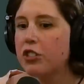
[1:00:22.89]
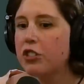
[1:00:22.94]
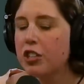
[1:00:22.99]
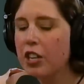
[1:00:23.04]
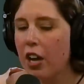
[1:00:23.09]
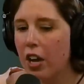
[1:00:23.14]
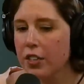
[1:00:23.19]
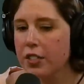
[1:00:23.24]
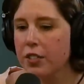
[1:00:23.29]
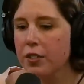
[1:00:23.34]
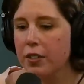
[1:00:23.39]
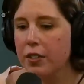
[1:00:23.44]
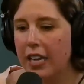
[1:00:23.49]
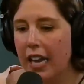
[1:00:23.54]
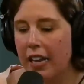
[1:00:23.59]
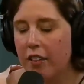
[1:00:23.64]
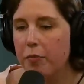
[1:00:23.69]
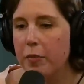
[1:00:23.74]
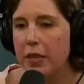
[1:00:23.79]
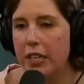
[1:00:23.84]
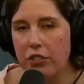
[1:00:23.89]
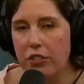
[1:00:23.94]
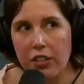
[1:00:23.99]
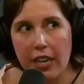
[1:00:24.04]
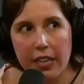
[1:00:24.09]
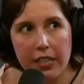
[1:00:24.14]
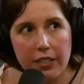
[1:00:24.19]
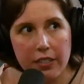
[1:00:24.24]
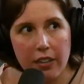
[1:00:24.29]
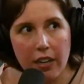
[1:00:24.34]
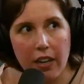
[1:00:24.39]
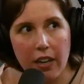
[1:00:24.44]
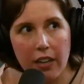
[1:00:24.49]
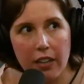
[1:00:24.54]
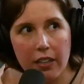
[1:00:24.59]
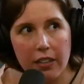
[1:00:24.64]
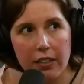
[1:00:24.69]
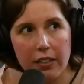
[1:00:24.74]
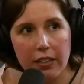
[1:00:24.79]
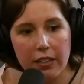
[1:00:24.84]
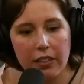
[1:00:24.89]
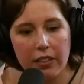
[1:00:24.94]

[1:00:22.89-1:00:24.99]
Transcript: And she also gave me a Jenna doll.